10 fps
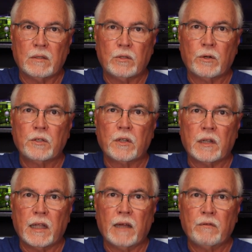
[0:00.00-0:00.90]
turn it to
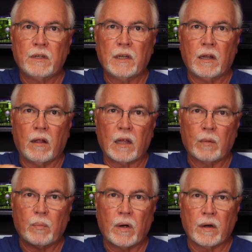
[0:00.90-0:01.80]
the left and it'll all
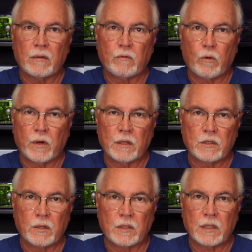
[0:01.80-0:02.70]
come apart for you.
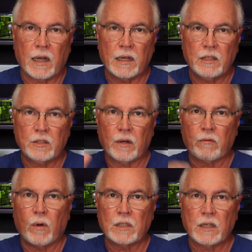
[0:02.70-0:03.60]
So it's a lot easier.
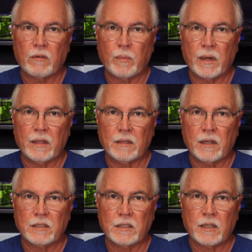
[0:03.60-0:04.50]
I've watched everybody that
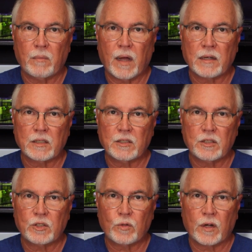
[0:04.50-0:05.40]
does these unboxings
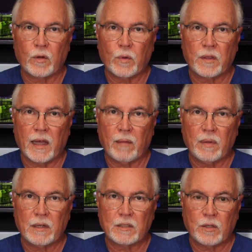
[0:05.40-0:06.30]
just struggle with that
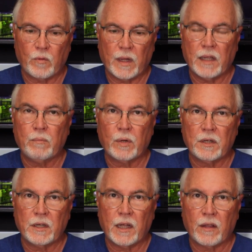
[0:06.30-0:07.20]
because of the way they put
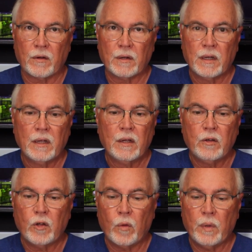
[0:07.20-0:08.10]
it together.
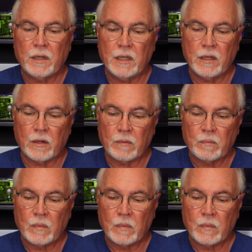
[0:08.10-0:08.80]
No big deal.